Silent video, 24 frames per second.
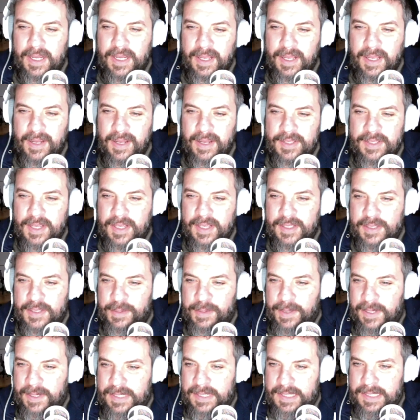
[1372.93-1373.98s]
here's a
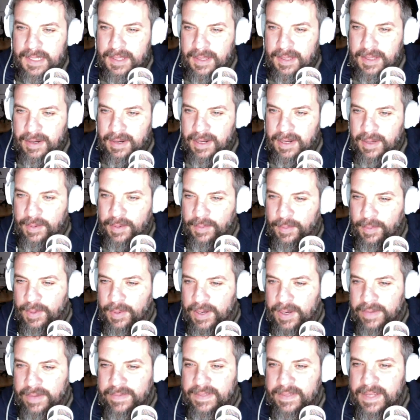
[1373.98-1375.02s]
conspiracy theory. What
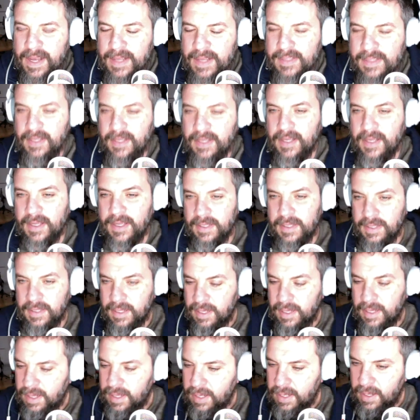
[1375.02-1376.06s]
if Tesla
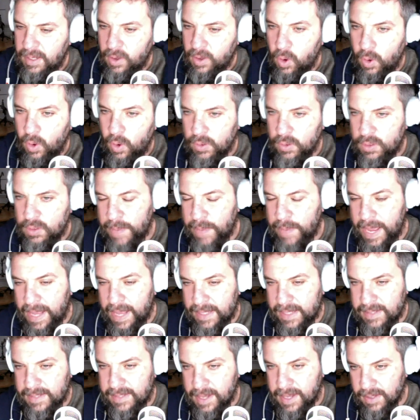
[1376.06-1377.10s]
holds back
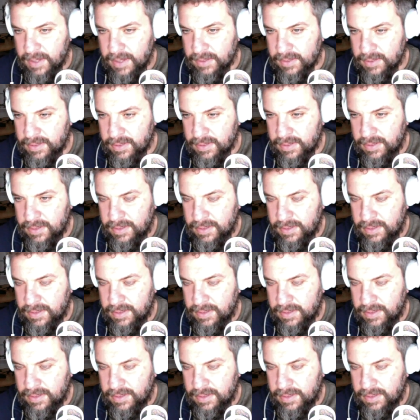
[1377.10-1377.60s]
sales